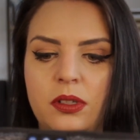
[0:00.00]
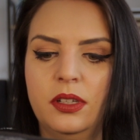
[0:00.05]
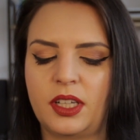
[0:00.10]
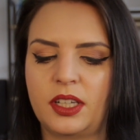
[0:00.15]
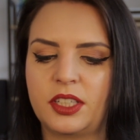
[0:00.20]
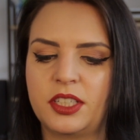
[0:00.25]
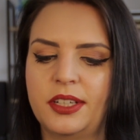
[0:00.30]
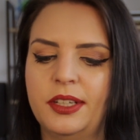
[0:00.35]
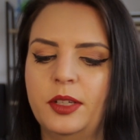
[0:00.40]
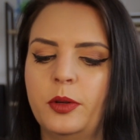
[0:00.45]
It's
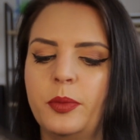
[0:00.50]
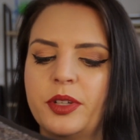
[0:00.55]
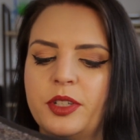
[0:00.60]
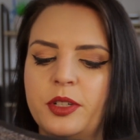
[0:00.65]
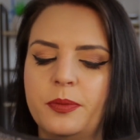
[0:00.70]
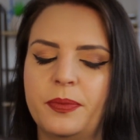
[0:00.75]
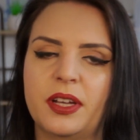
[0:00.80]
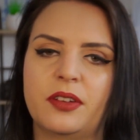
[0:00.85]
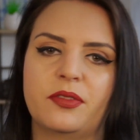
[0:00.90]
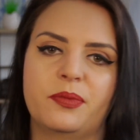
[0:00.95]
actually a little bit
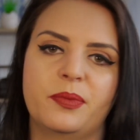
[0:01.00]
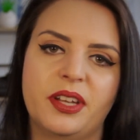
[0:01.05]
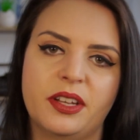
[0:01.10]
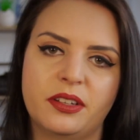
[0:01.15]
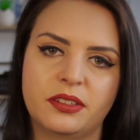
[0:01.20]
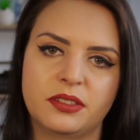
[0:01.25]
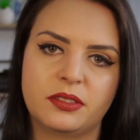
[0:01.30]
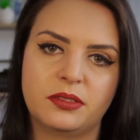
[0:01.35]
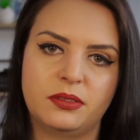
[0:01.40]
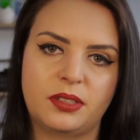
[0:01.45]
too big for me
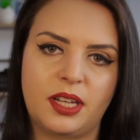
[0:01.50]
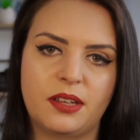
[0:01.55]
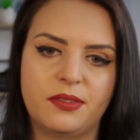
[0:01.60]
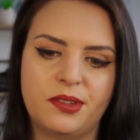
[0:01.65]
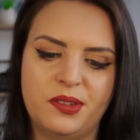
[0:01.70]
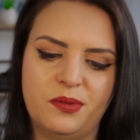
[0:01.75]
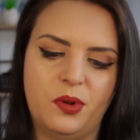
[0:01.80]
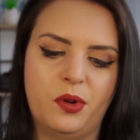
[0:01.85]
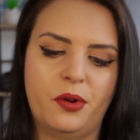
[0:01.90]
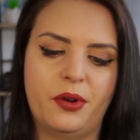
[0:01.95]
because
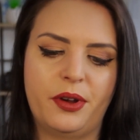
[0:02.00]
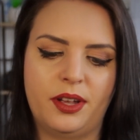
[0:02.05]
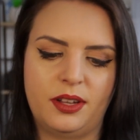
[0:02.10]
Davey wore